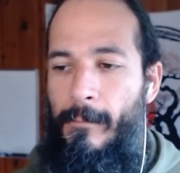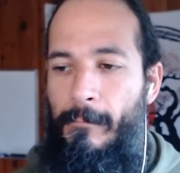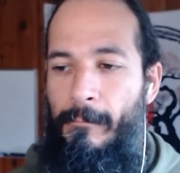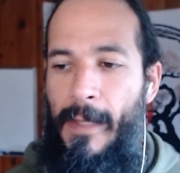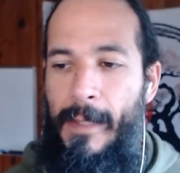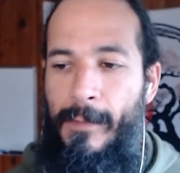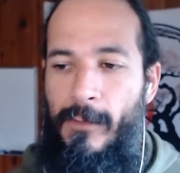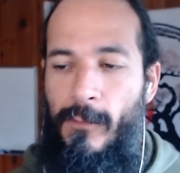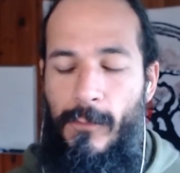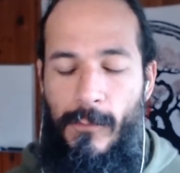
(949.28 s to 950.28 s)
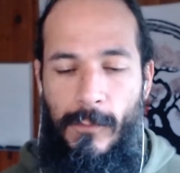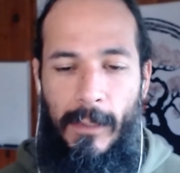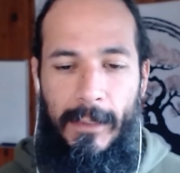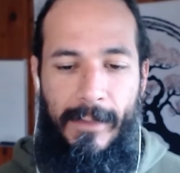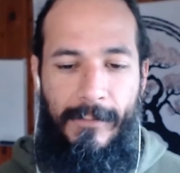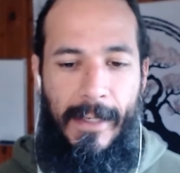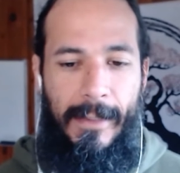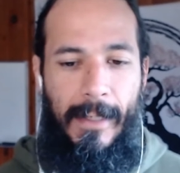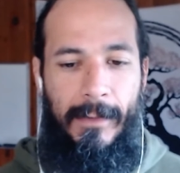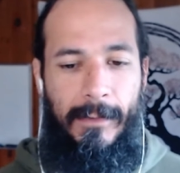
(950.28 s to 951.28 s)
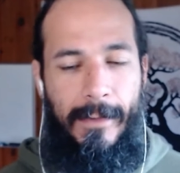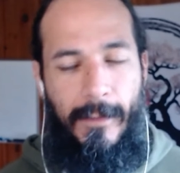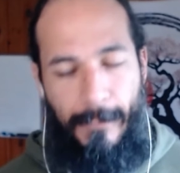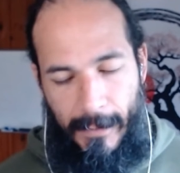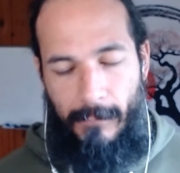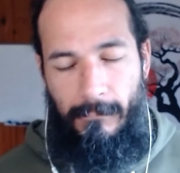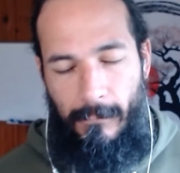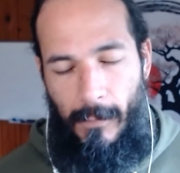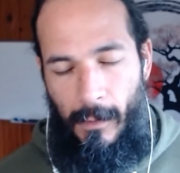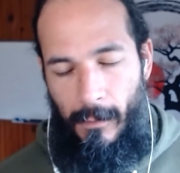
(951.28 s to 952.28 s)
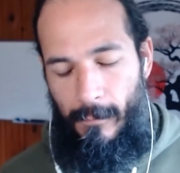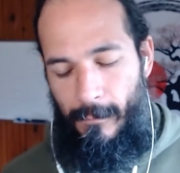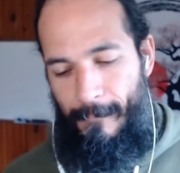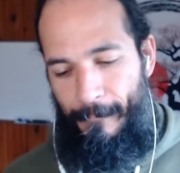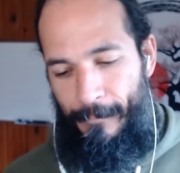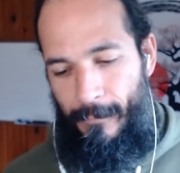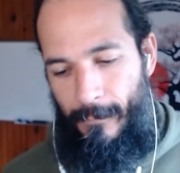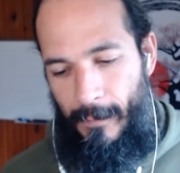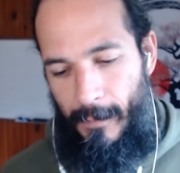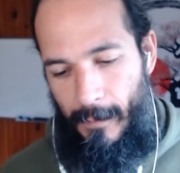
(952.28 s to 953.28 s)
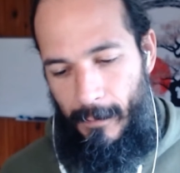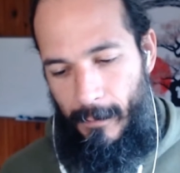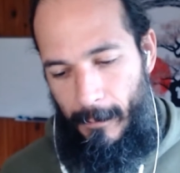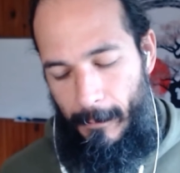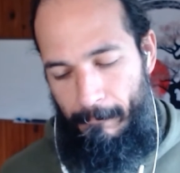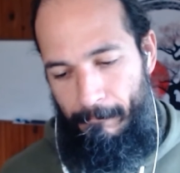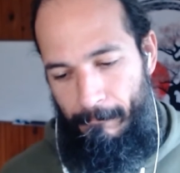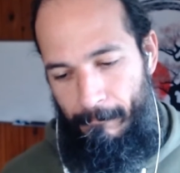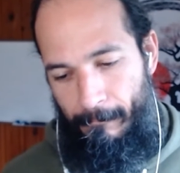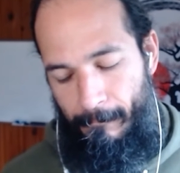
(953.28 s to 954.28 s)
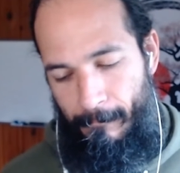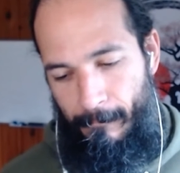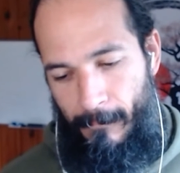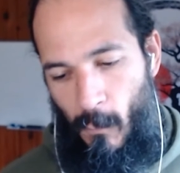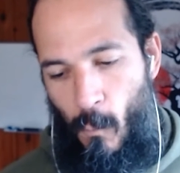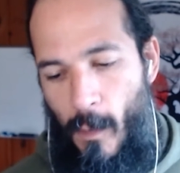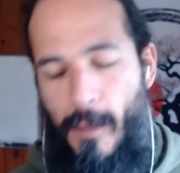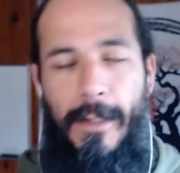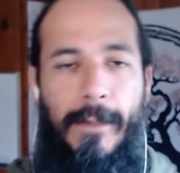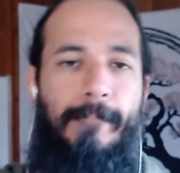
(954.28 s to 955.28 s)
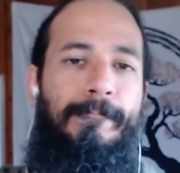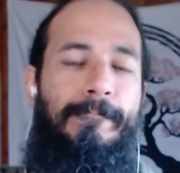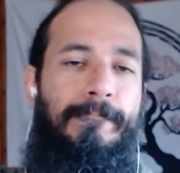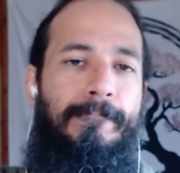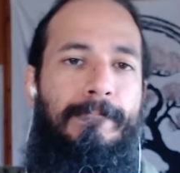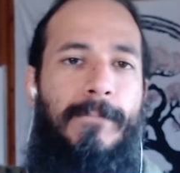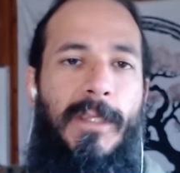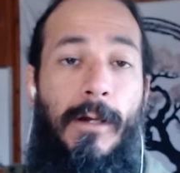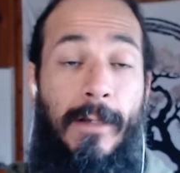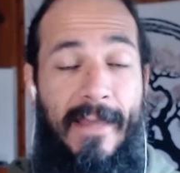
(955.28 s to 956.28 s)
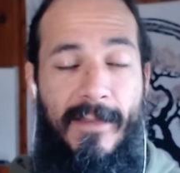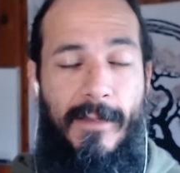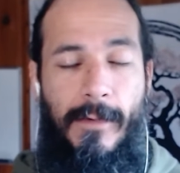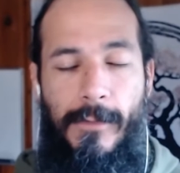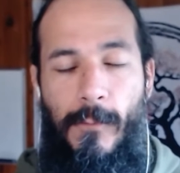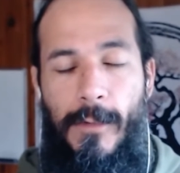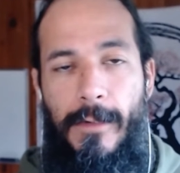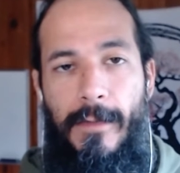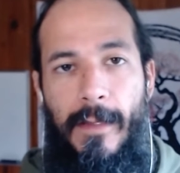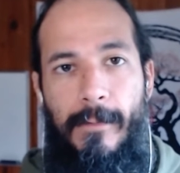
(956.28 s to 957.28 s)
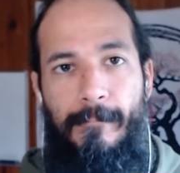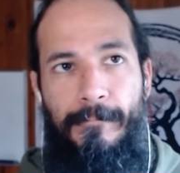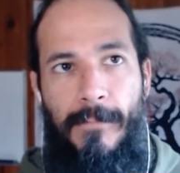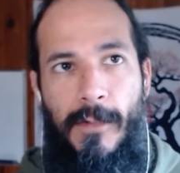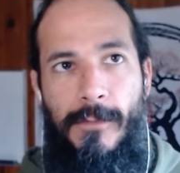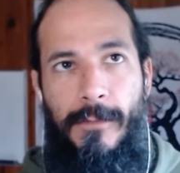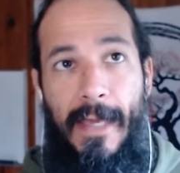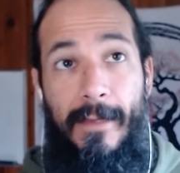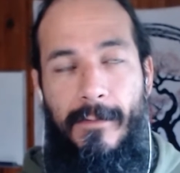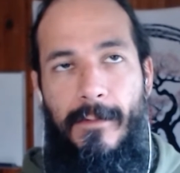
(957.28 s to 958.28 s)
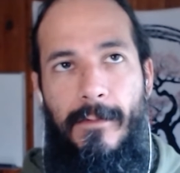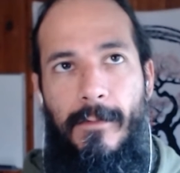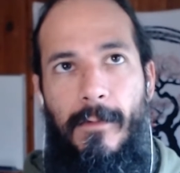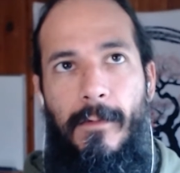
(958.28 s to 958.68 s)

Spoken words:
maybe to alleviate a little bit of the worry, the unnecessary worry that creates